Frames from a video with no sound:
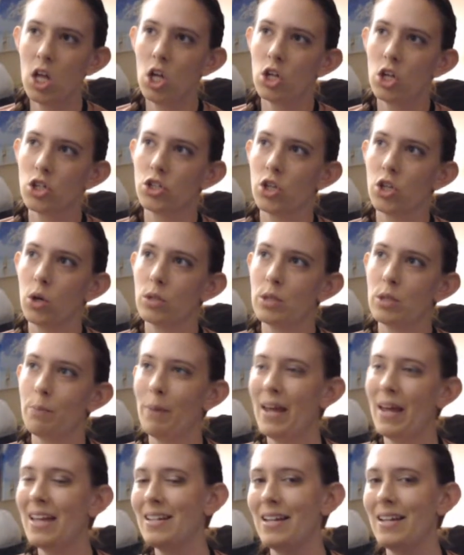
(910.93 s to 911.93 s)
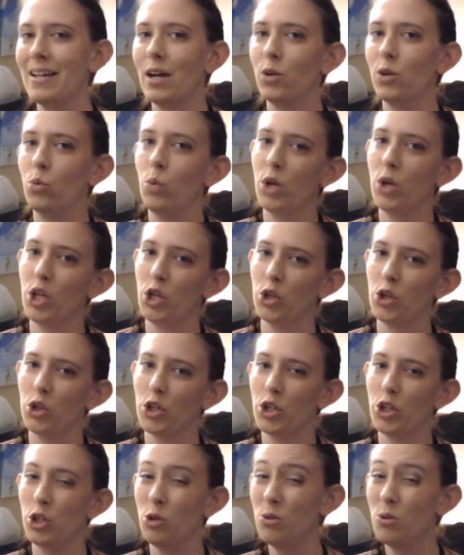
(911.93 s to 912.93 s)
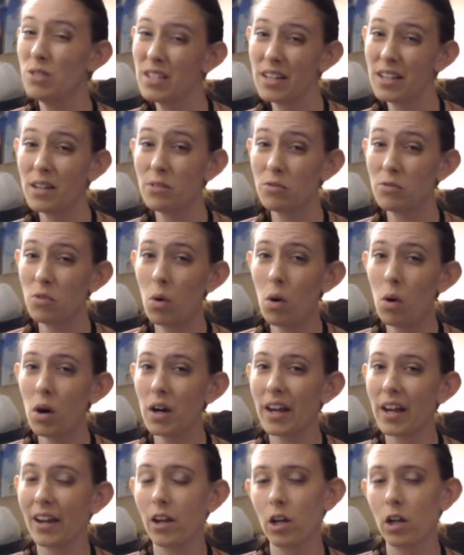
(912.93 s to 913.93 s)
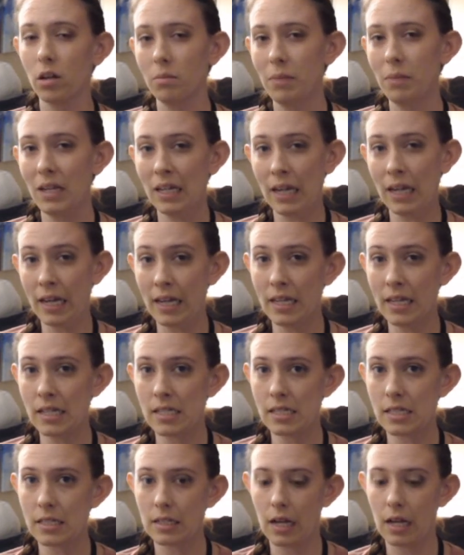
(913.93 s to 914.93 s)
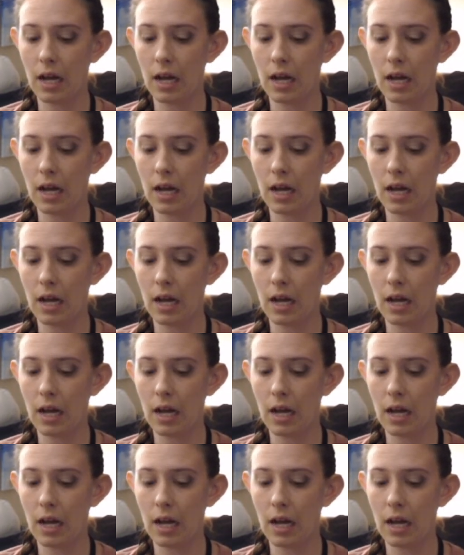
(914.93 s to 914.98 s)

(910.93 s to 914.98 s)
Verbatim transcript: So depending on what you're using it for, it could be nice.